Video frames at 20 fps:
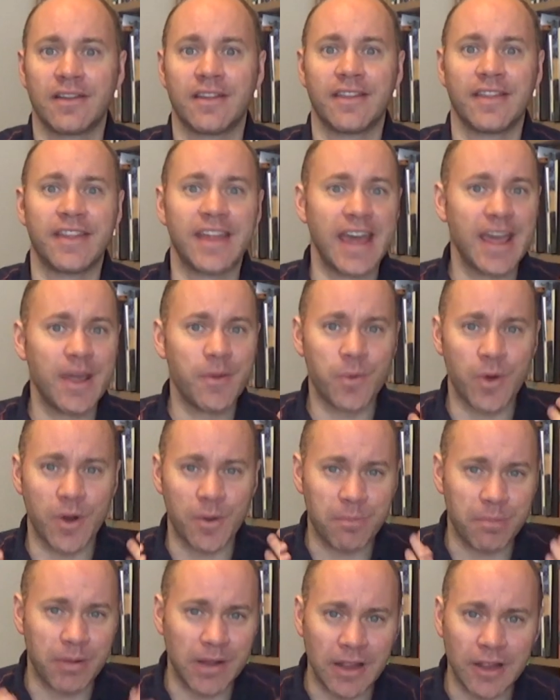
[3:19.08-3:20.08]
they
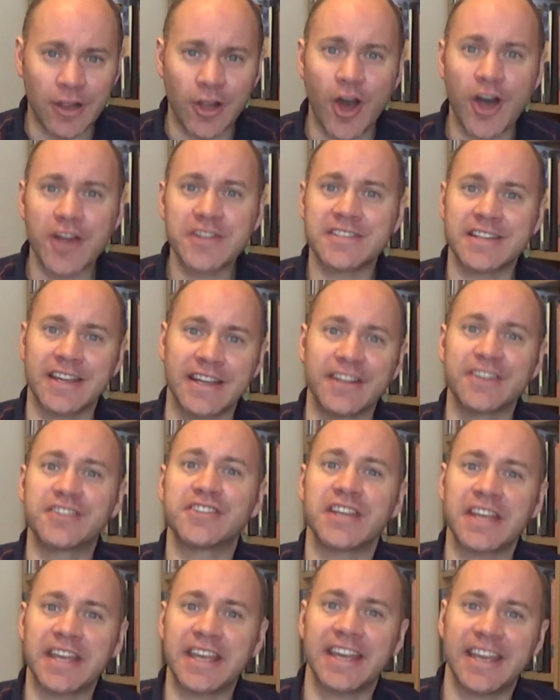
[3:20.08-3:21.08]
were plotting
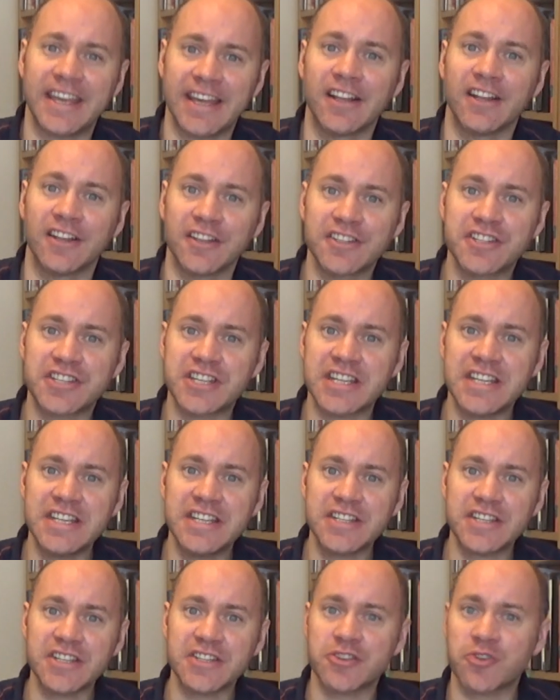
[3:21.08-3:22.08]
to kill
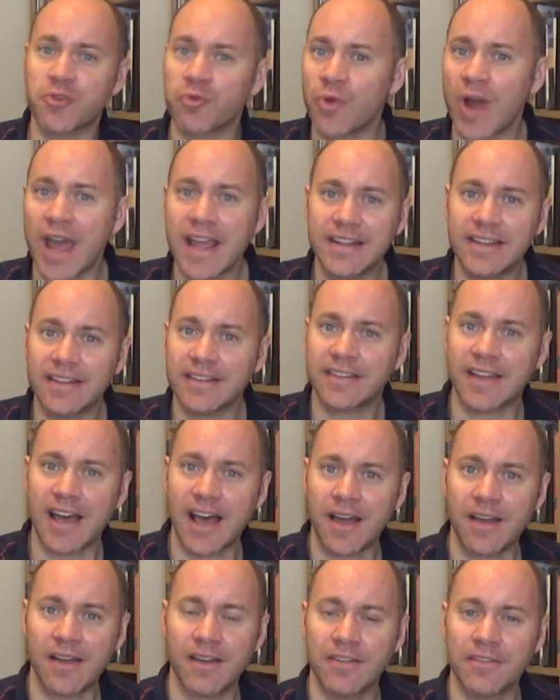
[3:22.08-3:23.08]
Jesus right at
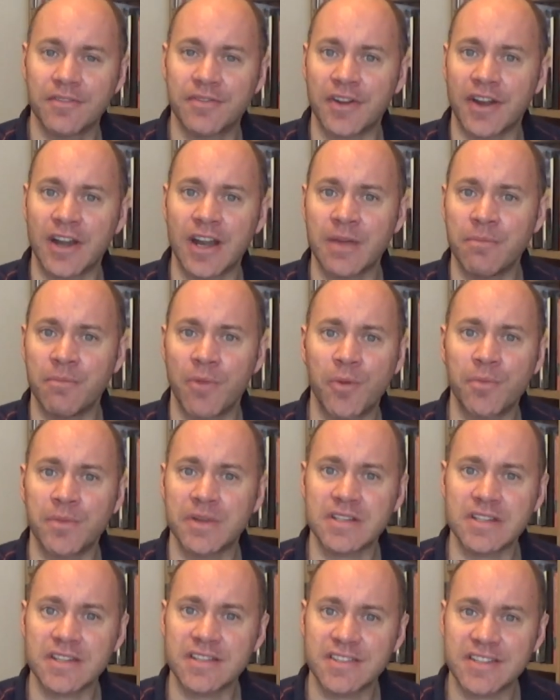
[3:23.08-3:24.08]
that very
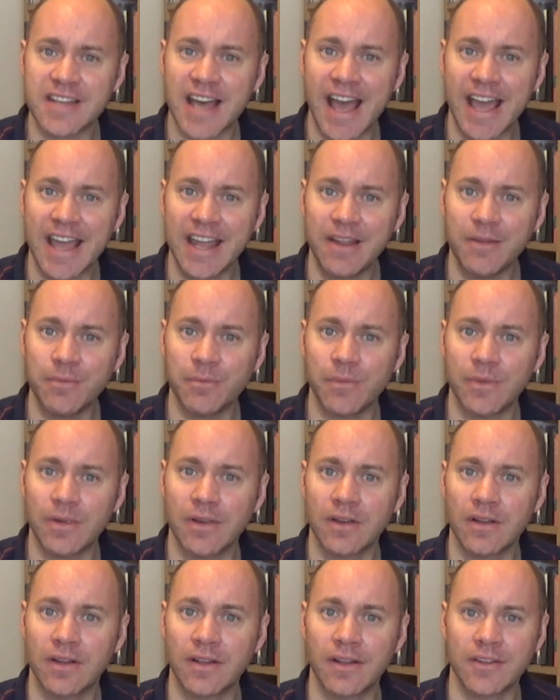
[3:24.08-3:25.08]
moment in time.
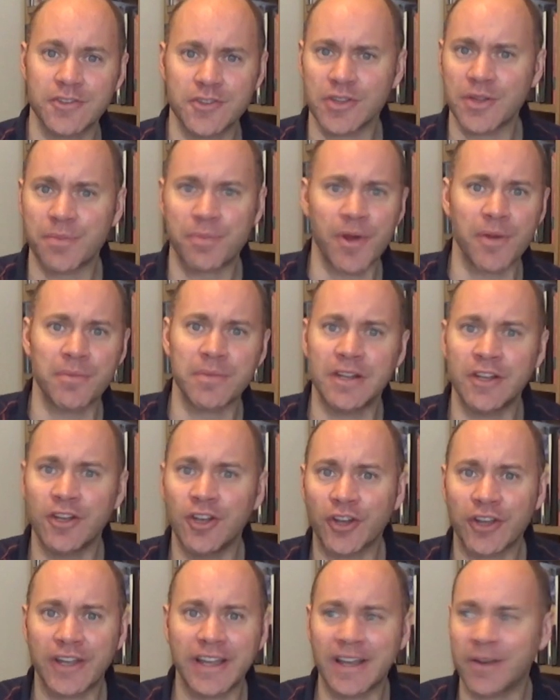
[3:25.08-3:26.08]
So they're probably
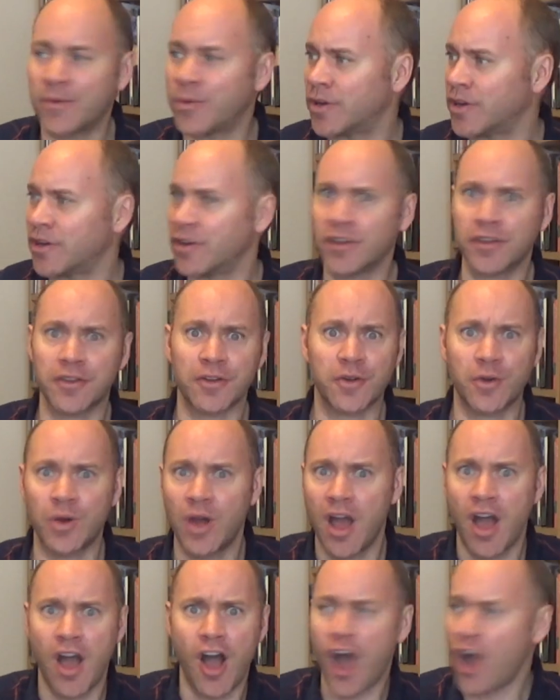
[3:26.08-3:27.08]
looking at one another and going,
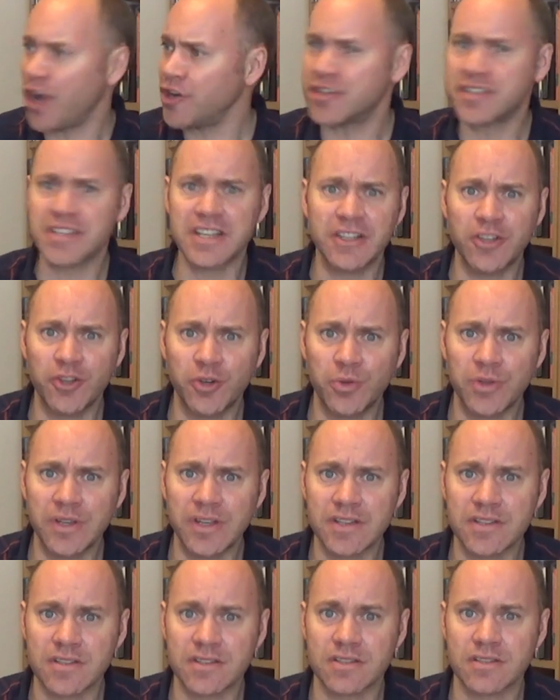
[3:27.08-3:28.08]
how does he know
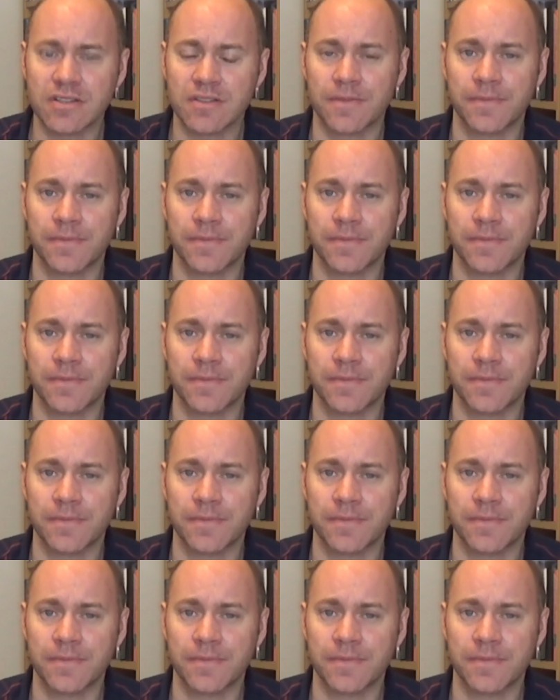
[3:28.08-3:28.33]
this?